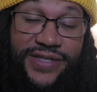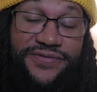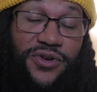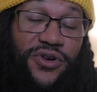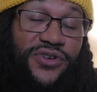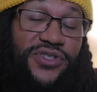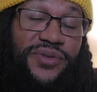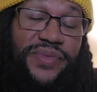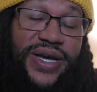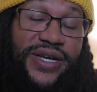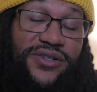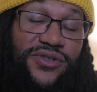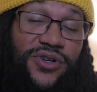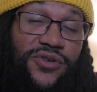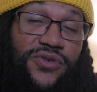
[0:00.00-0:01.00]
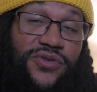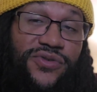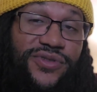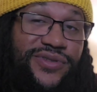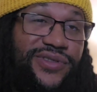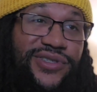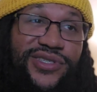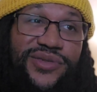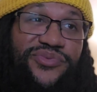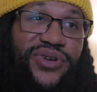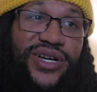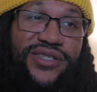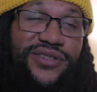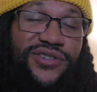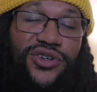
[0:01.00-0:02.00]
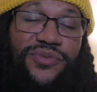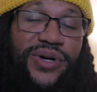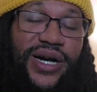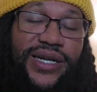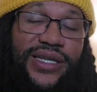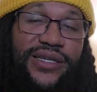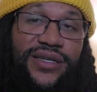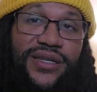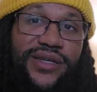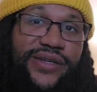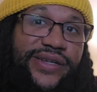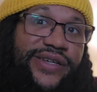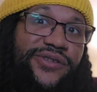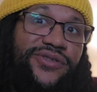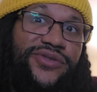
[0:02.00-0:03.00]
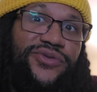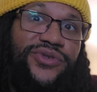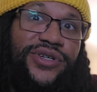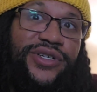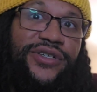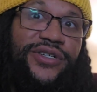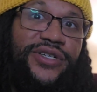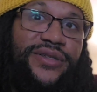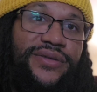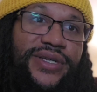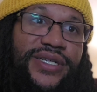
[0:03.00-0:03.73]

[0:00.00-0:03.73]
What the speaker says: as far as the match goes, to the surprise of nobody, it was really good.